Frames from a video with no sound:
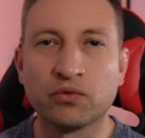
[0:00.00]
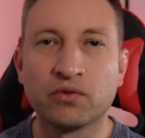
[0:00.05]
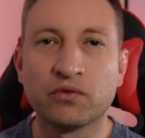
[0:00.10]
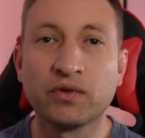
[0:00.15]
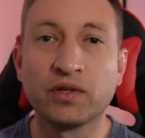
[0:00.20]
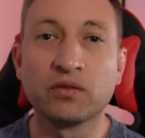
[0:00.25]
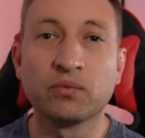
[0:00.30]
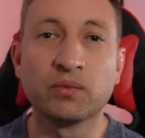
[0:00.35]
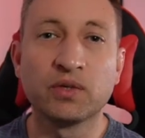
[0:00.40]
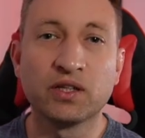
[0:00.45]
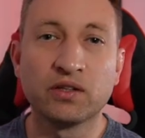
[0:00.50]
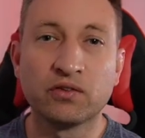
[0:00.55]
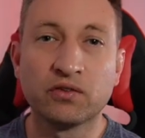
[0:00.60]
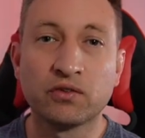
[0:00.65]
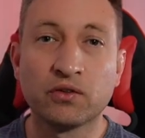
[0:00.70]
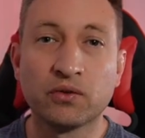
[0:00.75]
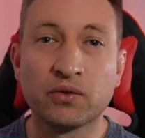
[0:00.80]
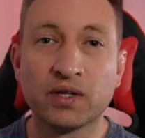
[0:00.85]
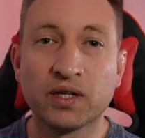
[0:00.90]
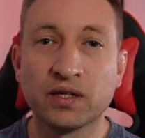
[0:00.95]
The reason we need to
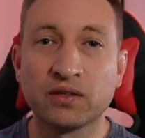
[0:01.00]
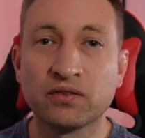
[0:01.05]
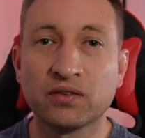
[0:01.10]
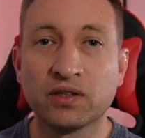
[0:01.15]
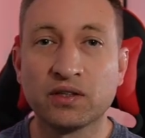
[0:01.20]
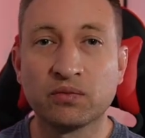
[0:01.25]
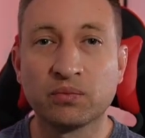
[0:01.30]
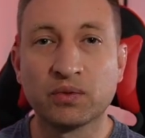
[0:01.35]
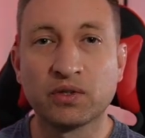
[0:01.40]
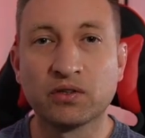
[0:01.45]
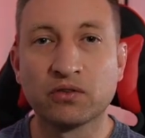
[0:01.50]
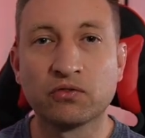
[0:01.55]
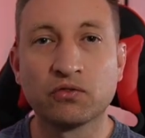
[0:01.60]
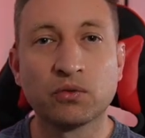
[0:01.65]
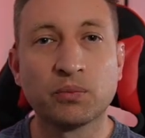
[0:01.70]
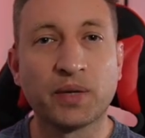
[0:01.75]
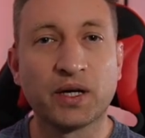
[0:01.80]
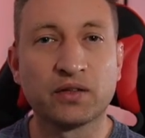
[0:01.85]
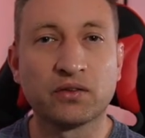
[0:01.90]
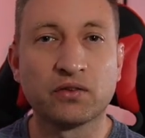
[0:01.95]
do this is because
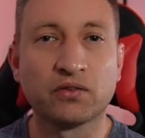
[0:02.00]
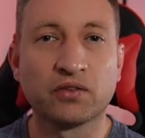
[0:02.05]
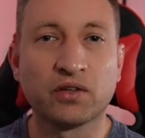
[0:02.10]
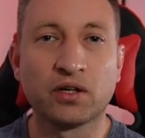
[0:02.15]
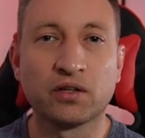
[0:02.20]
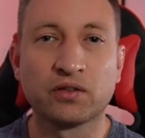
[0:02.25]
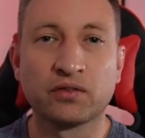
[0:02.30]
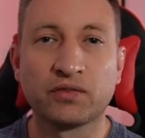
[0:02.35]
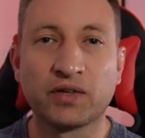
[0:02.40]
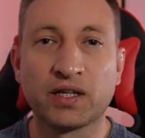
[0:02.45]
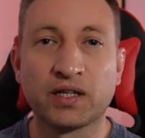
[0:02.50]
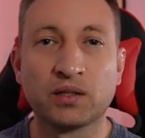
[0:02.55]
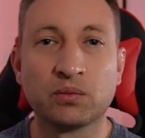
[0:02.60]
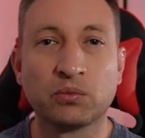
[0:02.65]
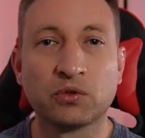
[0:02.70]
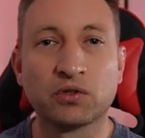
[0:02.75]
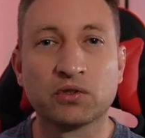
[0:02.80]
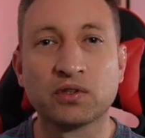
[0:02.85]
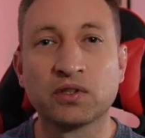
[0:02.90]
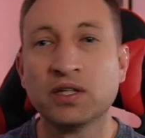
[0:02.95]
some add-ons aren't
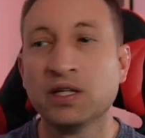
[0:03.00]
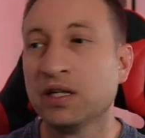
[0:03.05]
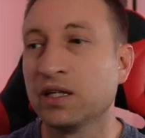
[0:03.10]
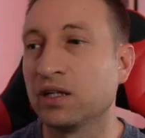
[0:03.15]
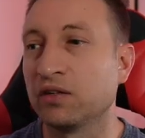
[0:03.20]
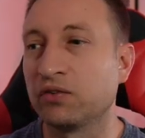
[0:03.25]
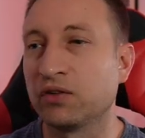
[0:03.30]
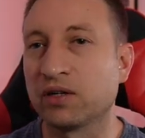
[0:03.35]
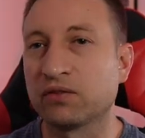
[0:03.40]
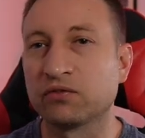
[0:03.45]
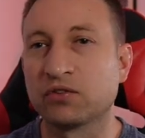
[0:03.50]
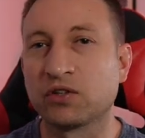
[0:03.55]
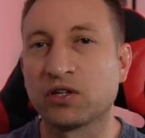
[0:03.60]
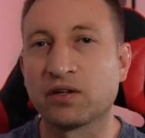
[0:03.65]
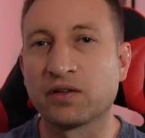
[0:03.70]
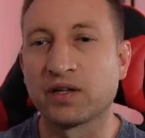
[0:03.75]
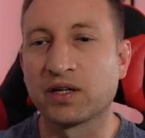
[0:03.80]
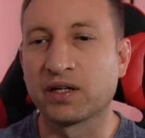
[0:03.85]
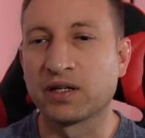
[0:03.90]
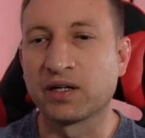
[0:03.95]
available if you haven't
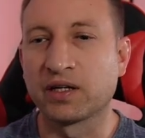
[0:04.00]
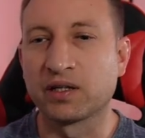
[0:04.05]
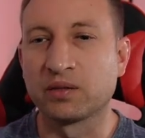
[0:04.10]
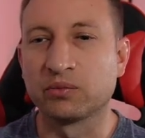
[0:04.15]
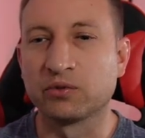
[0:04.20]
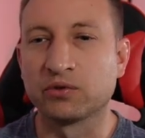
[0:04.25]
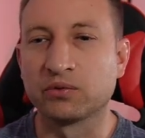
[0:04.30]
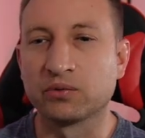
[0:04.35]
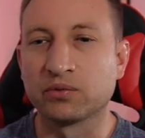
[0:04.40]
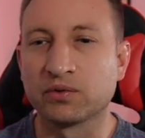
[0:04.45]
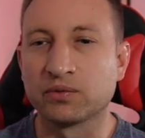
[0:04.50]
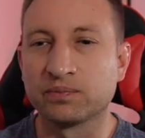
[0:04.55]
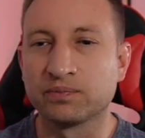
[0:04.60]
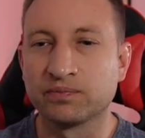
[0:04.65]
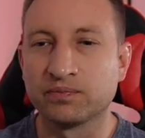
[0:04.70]
got that enabled.